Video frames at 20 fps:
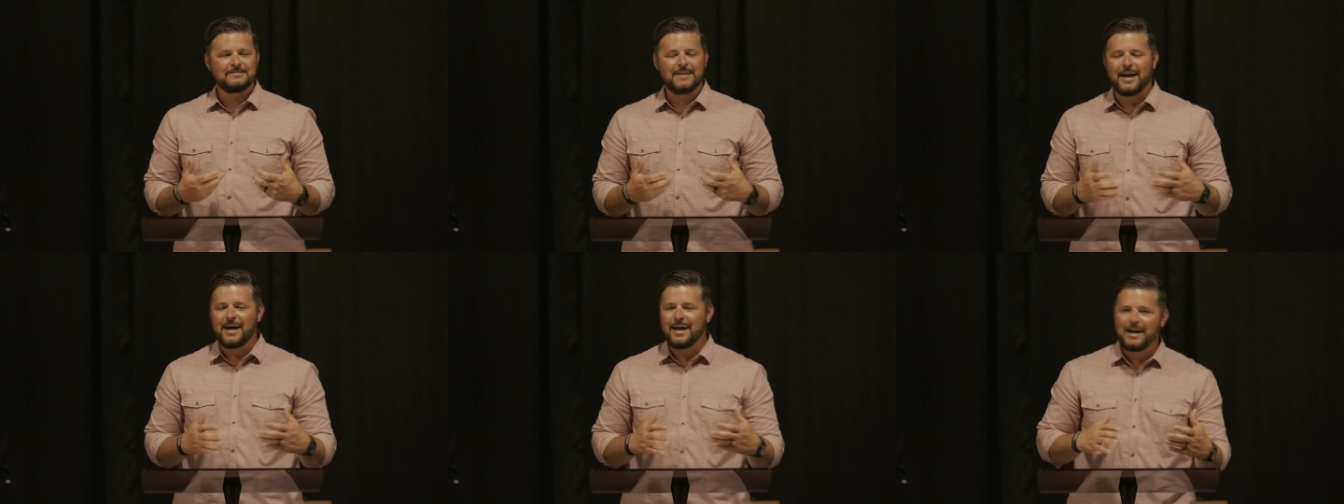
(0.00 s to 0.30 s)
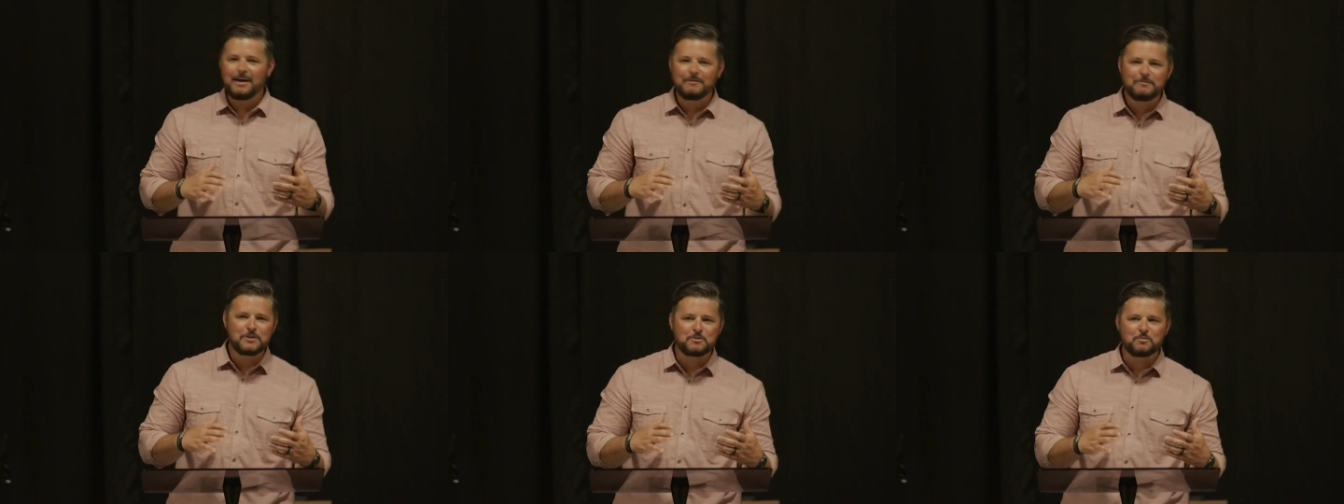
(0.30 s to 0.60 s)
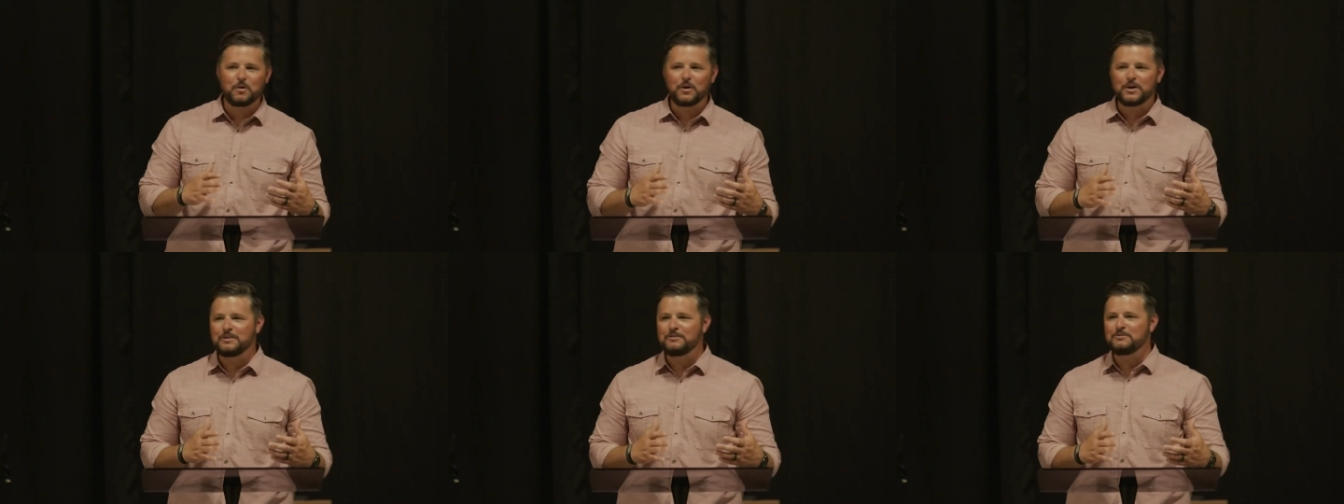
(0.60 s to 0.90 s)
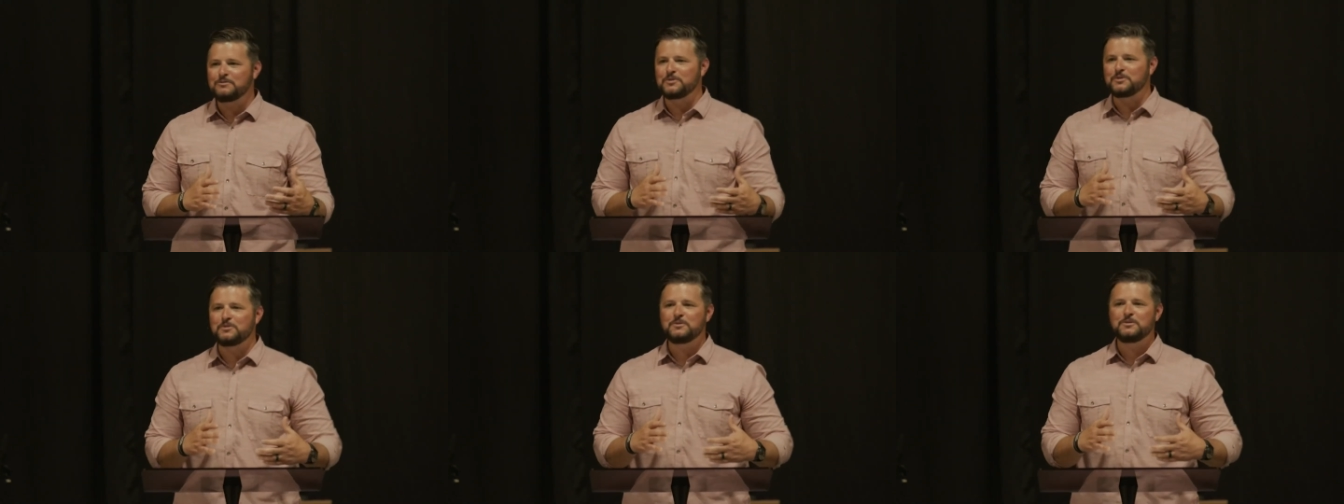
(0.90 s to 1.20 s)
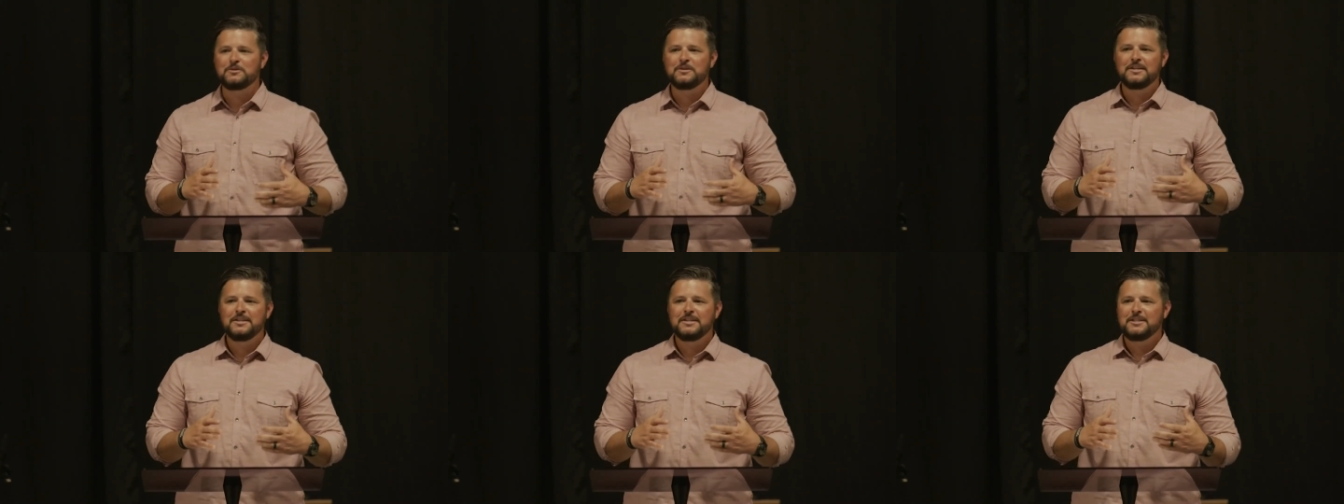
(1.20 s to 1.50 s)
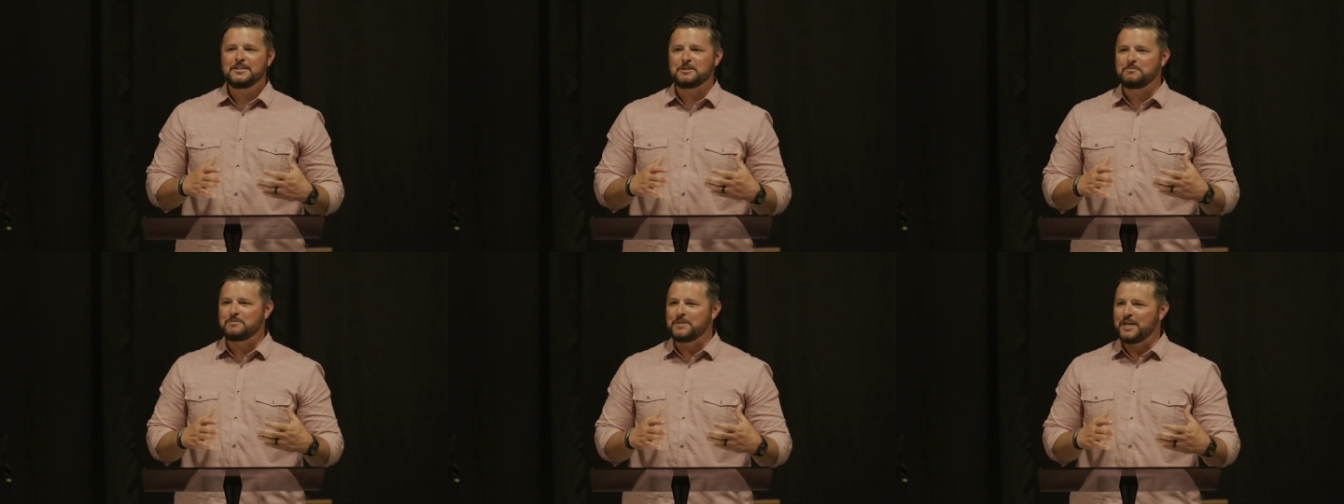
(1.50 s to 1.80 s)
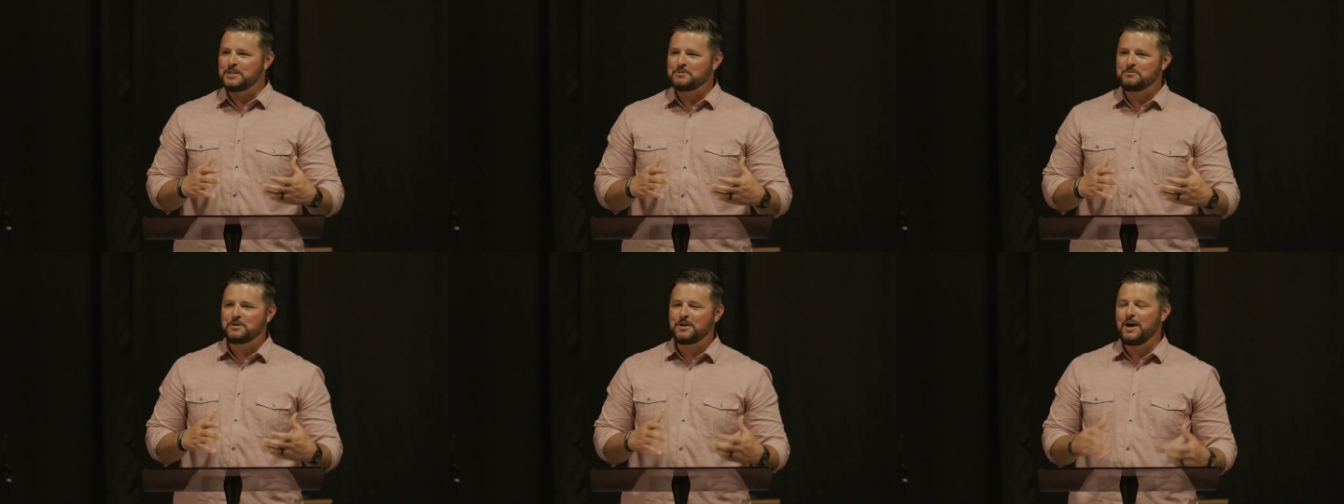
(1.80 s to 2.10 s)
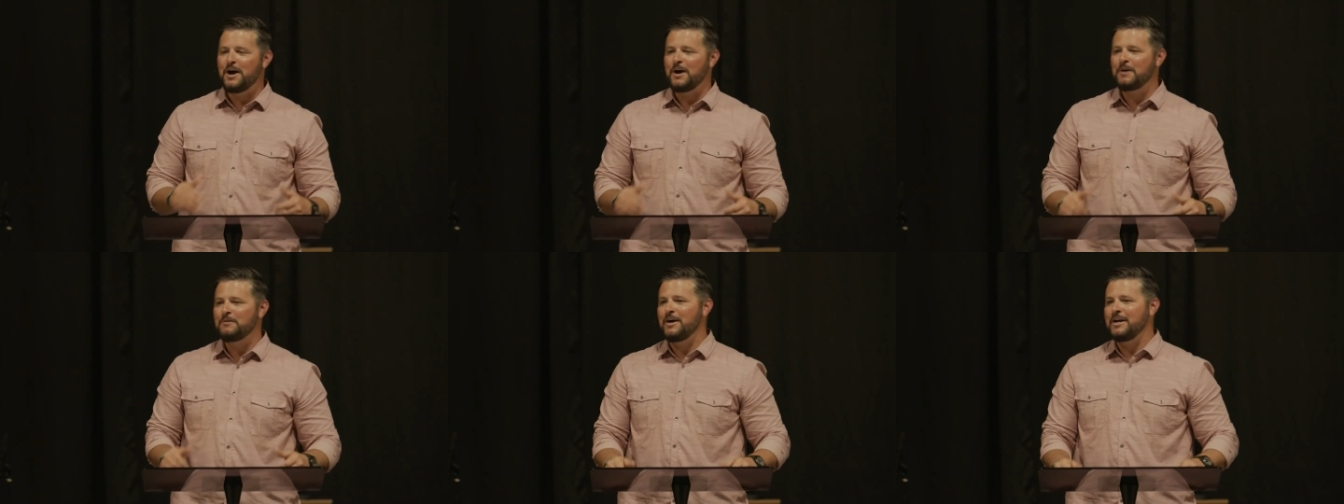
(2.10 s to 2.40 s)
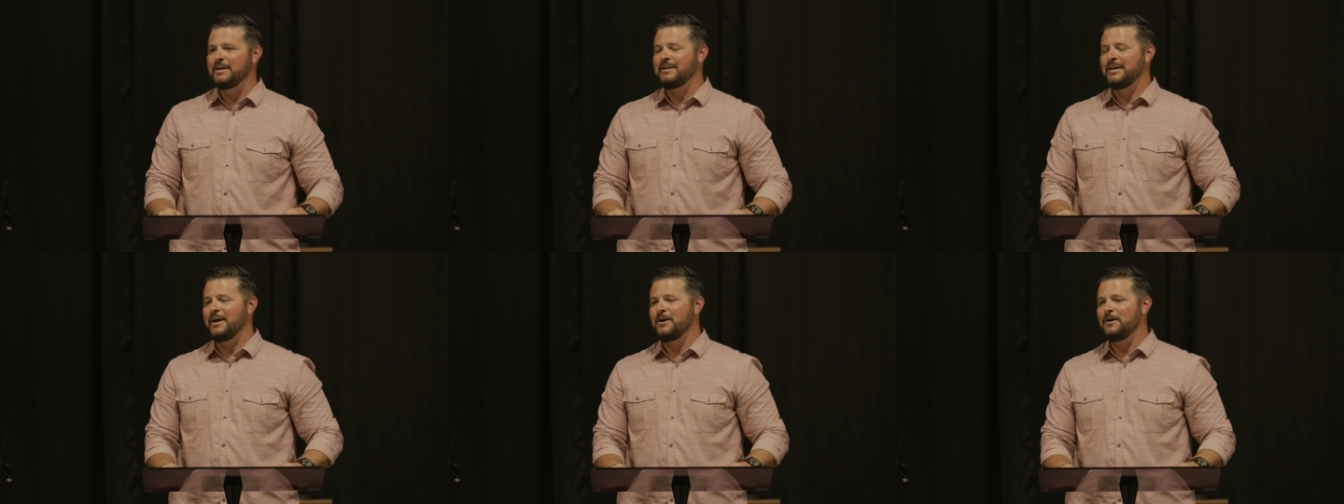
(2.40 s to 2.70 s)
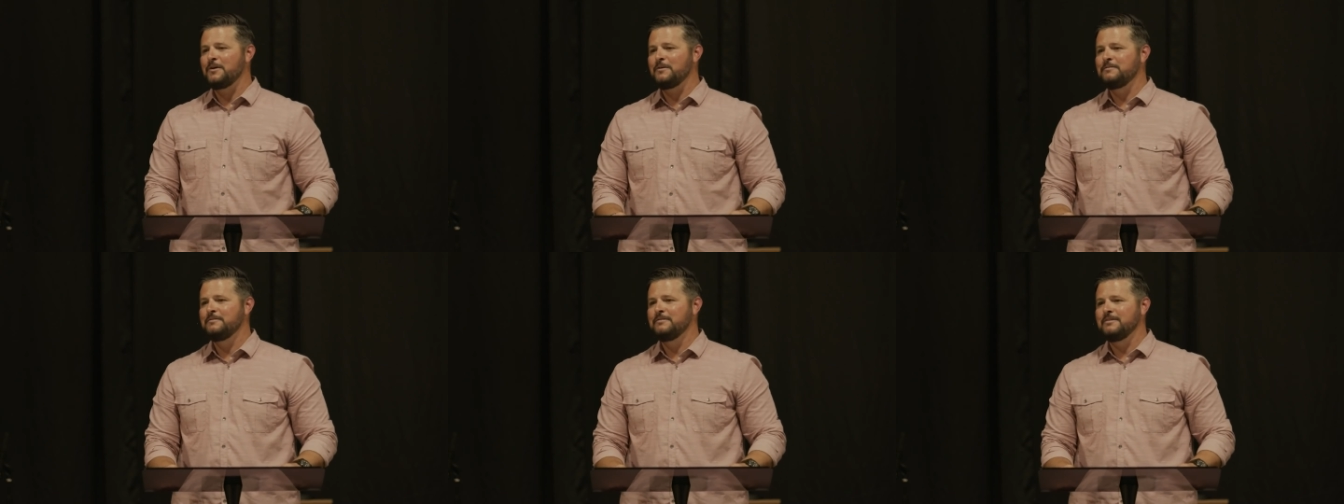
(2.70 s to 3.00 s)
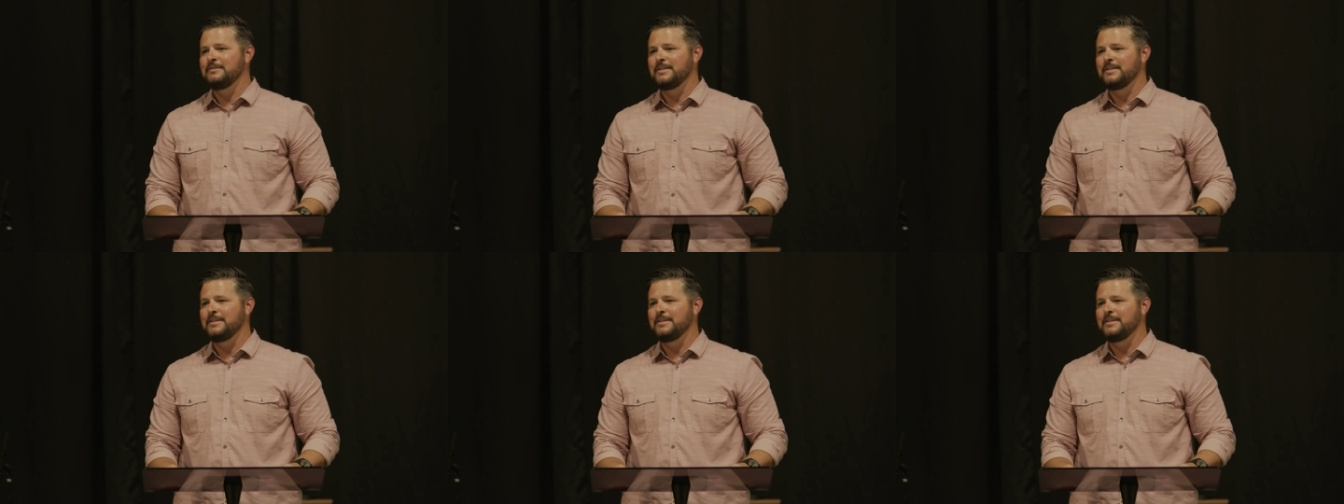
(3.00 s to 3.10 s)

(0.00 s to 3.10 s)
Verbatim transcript: Ah, I'm just working through some things with God right now.